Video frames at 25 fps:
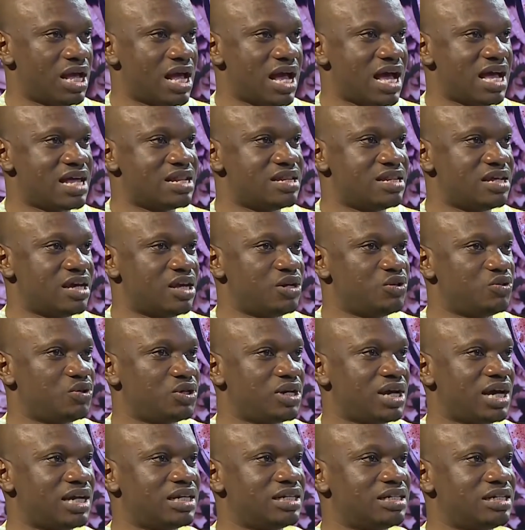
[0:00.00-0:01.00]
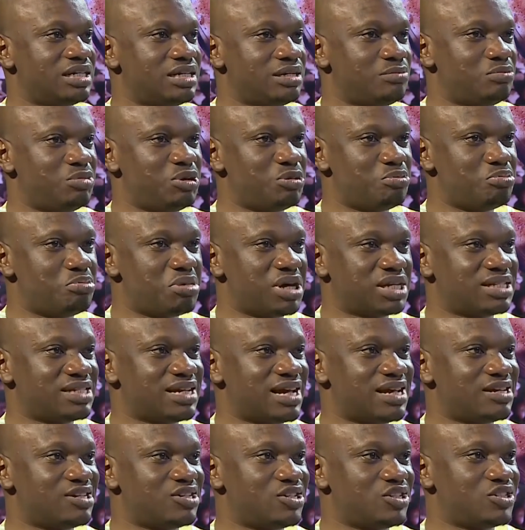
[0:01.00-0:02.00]
and then you can be
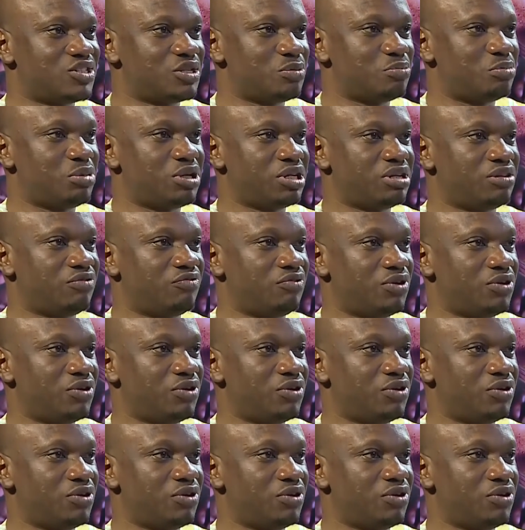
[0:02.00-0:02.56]
better disciplined.